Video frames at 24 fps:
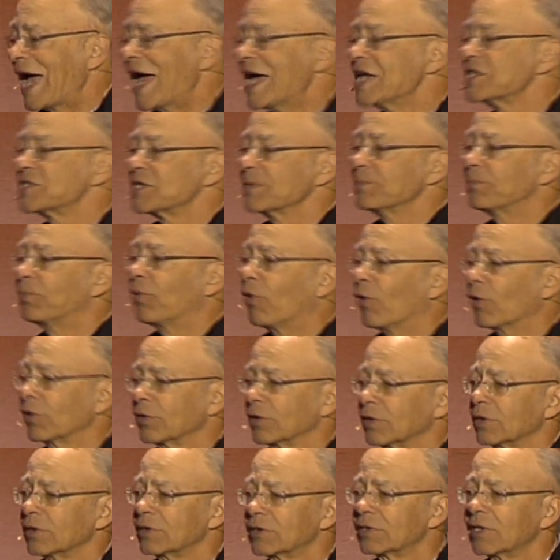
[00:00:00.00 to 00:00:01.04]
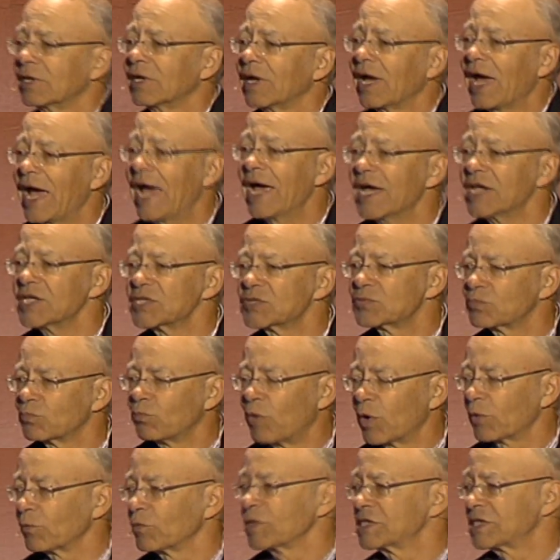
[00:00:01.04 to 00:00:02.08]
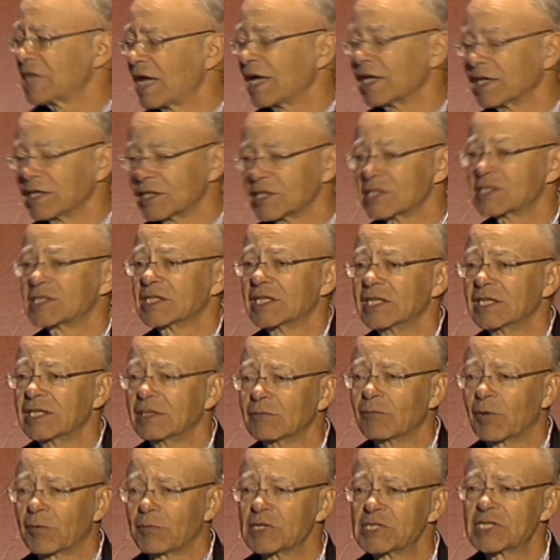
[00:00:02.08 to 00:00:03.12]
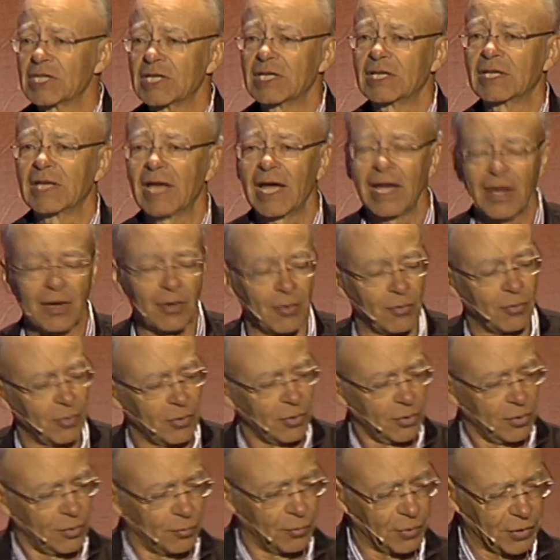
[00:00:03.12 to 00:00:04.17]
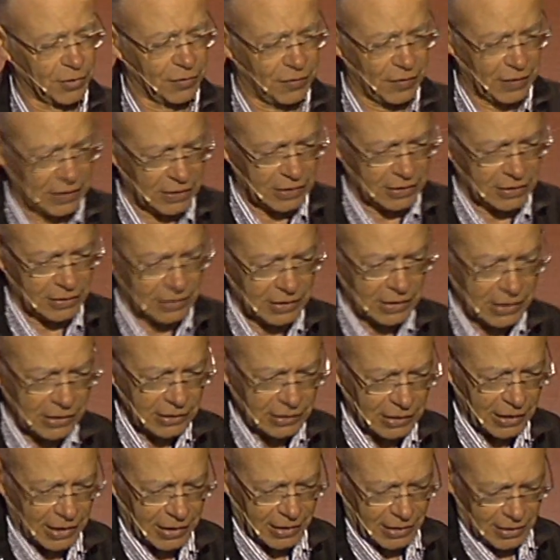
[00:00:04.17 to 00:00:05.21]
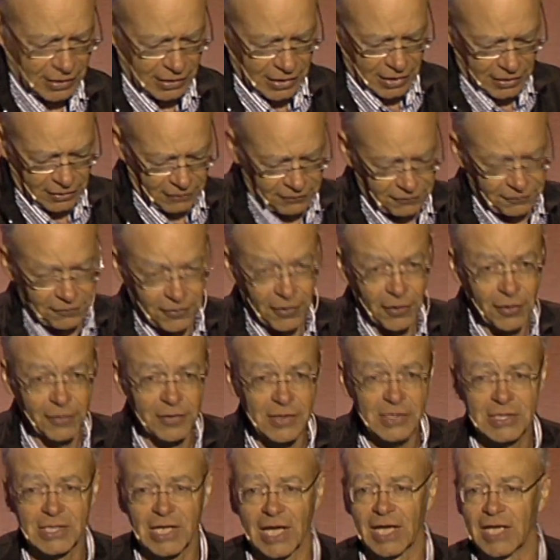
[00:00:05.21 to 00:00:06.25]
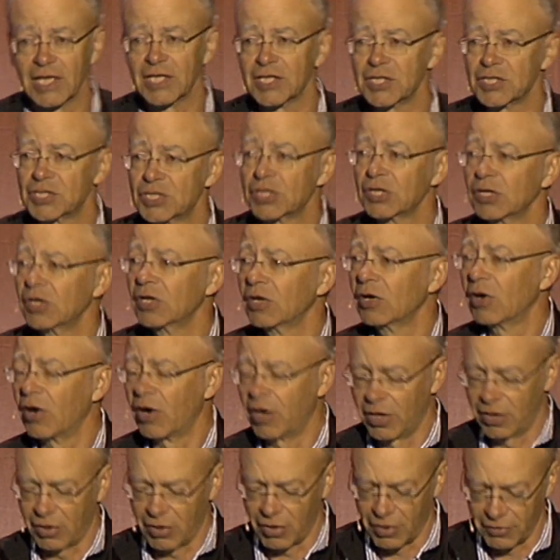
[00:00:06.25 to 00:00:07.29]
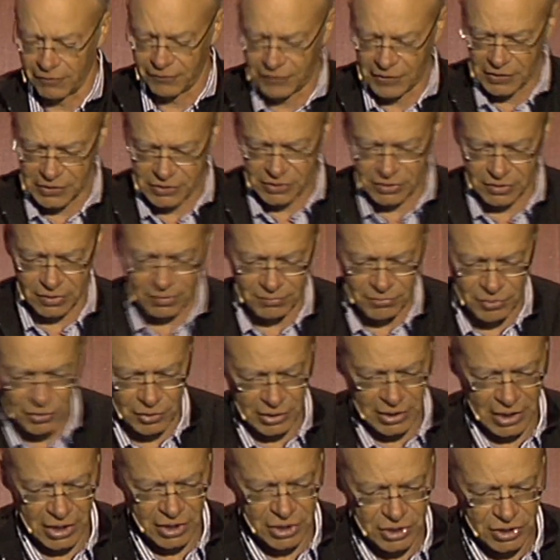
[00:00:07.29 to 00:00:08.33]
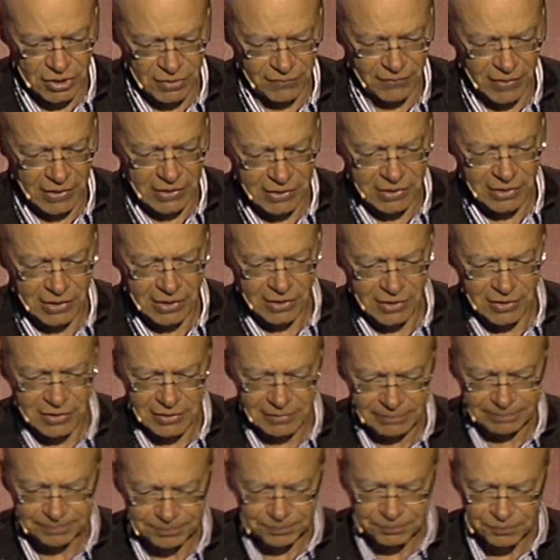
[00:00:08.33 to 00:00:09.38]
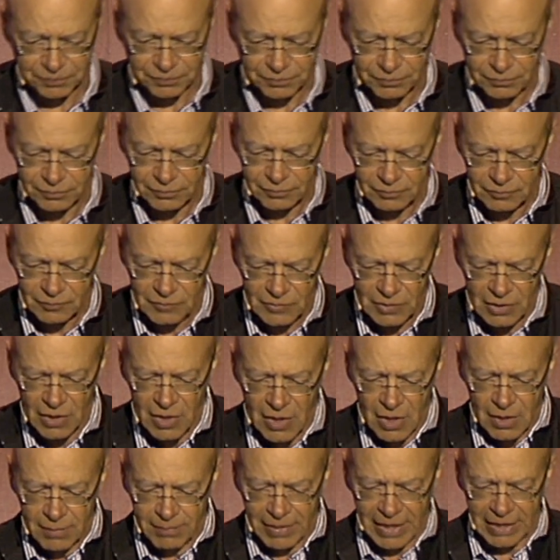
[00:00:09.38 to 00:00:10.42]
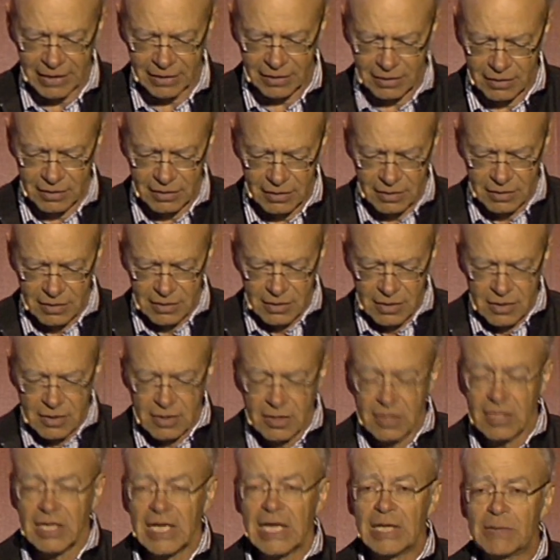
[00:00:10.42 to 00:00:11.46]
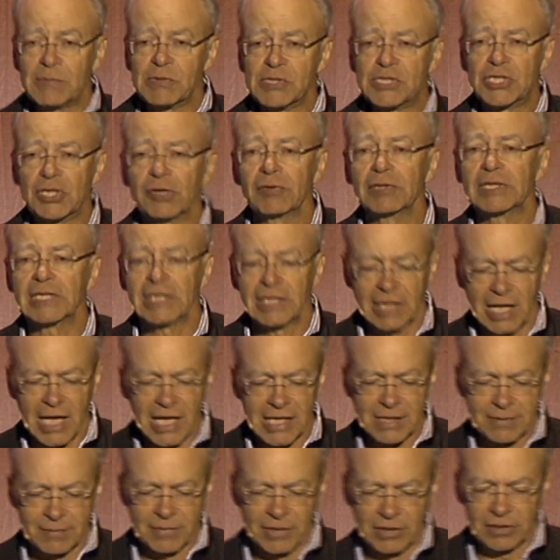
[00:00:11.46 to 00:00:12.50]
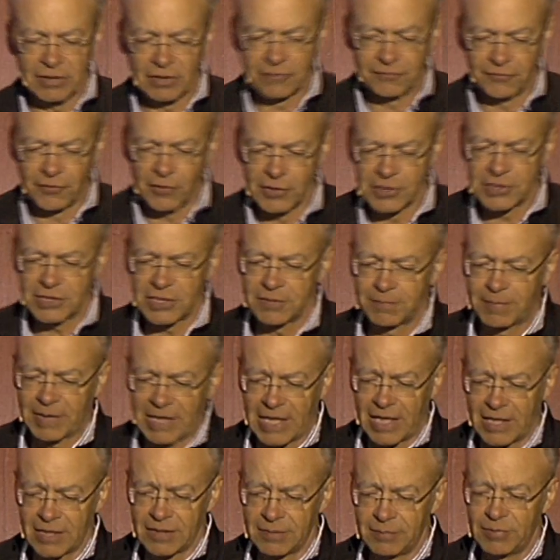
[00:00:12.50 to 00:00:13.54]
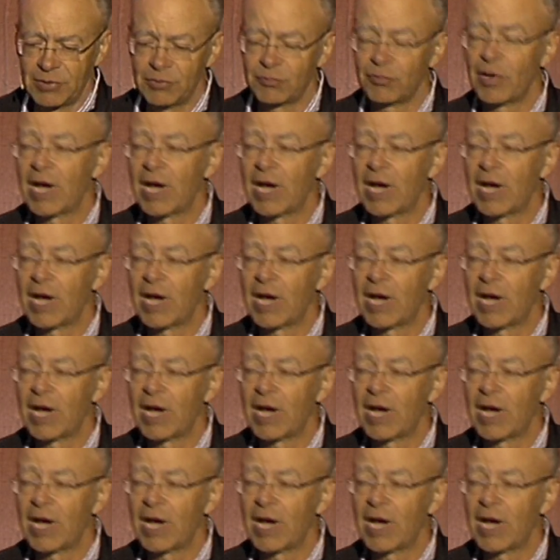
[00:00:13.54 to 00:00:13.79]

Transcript: as important as what we're starting to see, what we're seeing now with the internet, another further stage of this communication of ideas. But it was during the Enlightenment that voices began to be